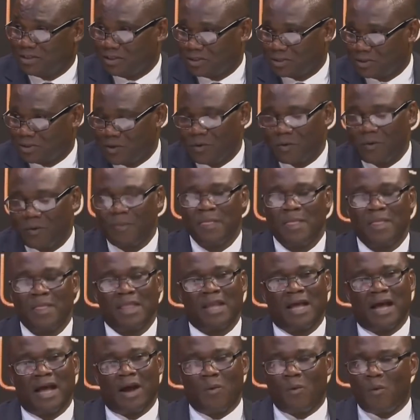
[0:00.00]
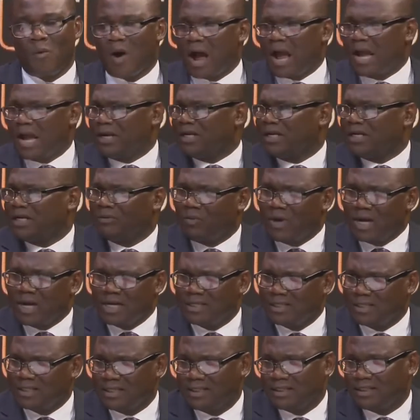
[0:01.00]
So, and why
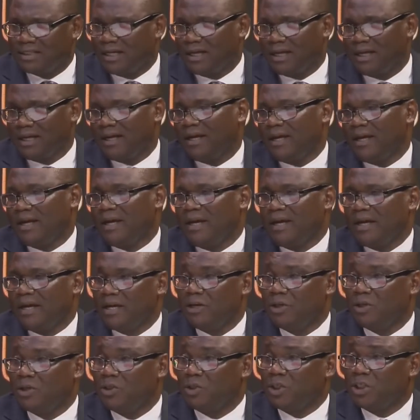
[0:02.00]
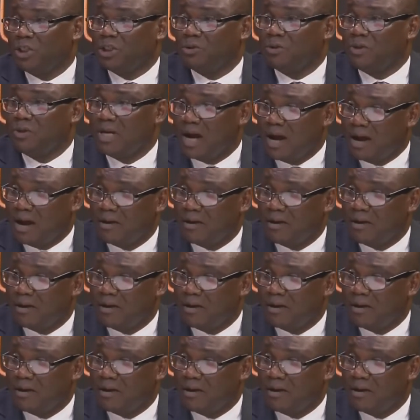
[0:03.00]
is it a huge issue now?